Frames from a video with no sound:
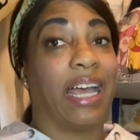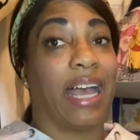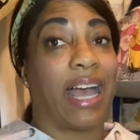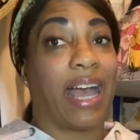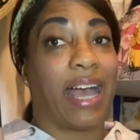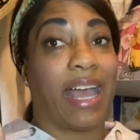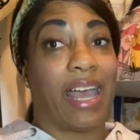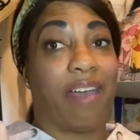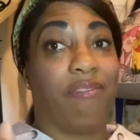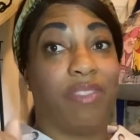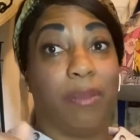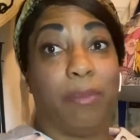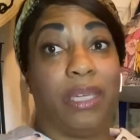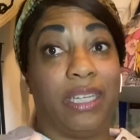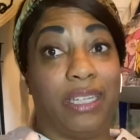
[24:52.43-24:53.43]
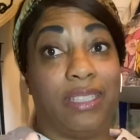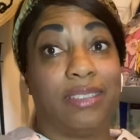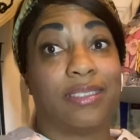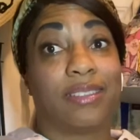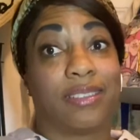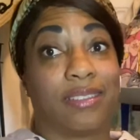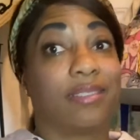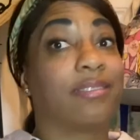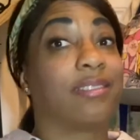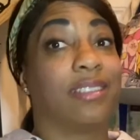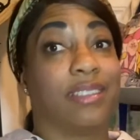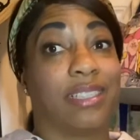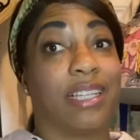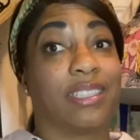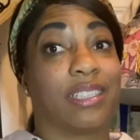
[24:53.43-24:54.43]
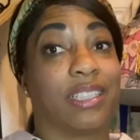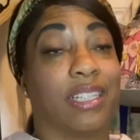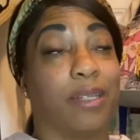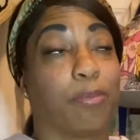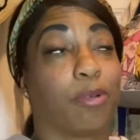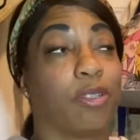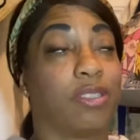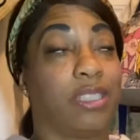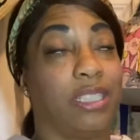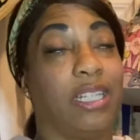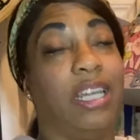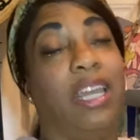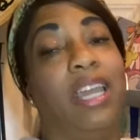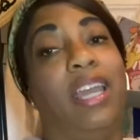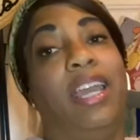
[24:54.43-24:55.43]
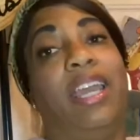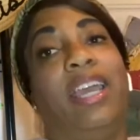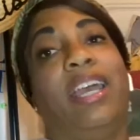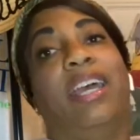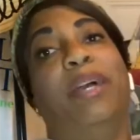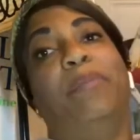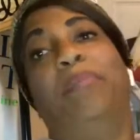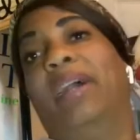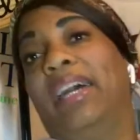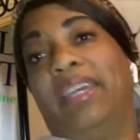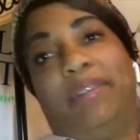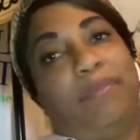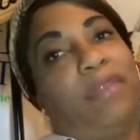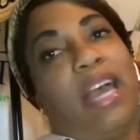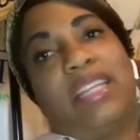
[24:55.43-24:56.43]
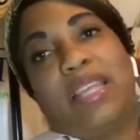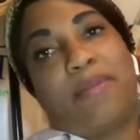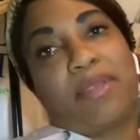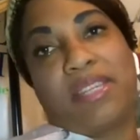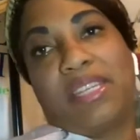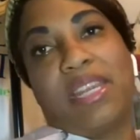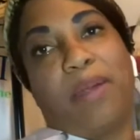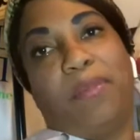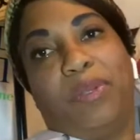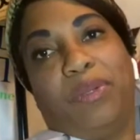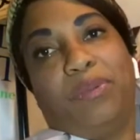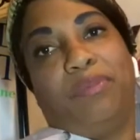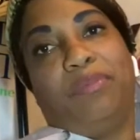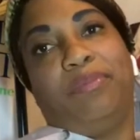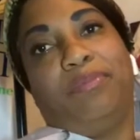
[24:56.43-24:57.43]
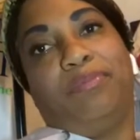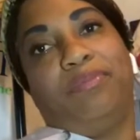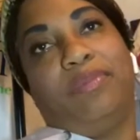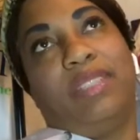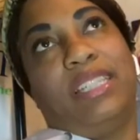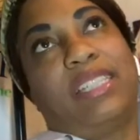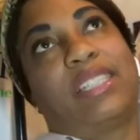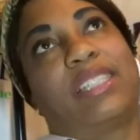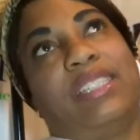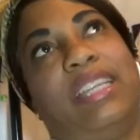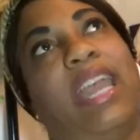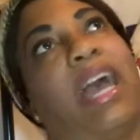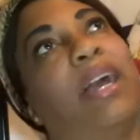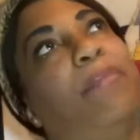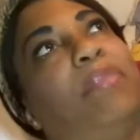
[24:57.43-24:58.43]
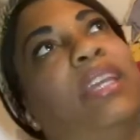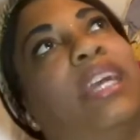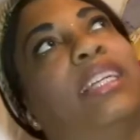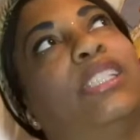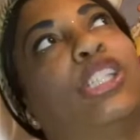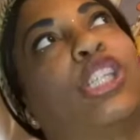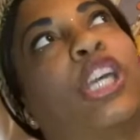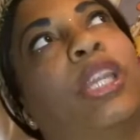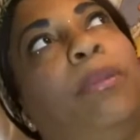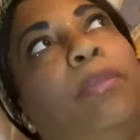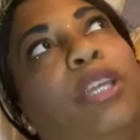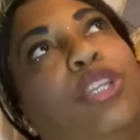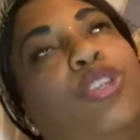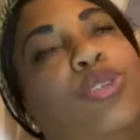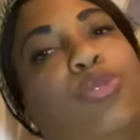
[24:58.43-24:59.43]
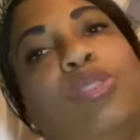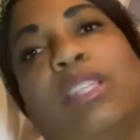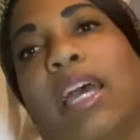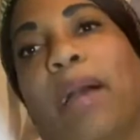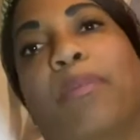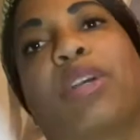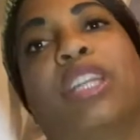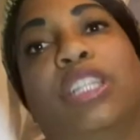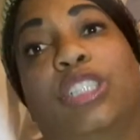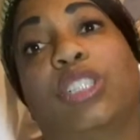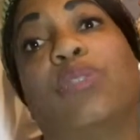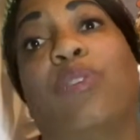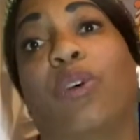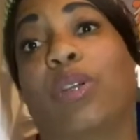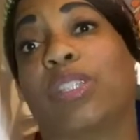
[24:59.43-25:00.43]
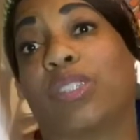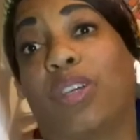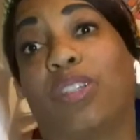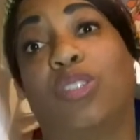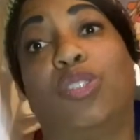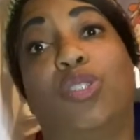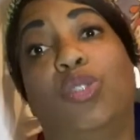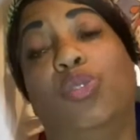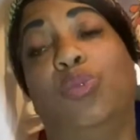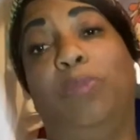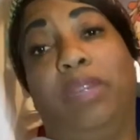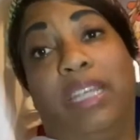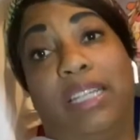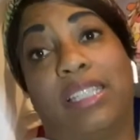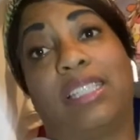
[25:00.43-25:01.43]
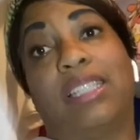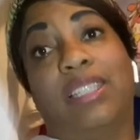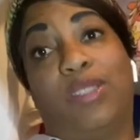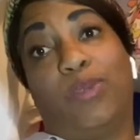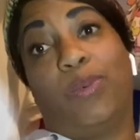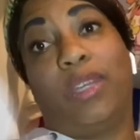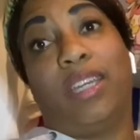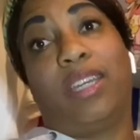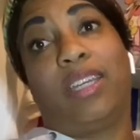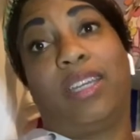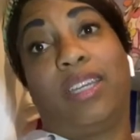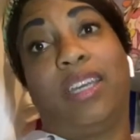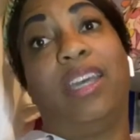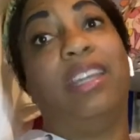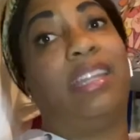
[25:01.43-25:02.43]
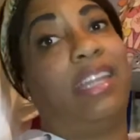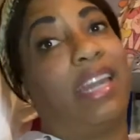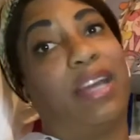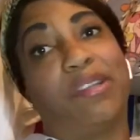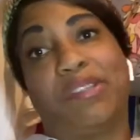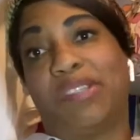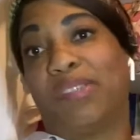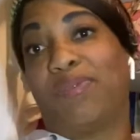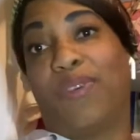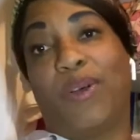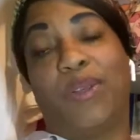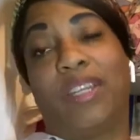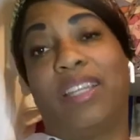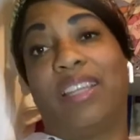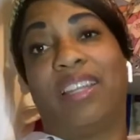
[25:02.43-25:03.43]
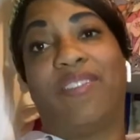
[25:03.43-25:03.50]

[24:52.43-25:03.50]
I have the beans because that's a good protein. But nine times out of ten, I'm gonna, it's yeah, because it's gonna be Tuesday, I'm gonna just focus on two meats this week and then I'll just fold in the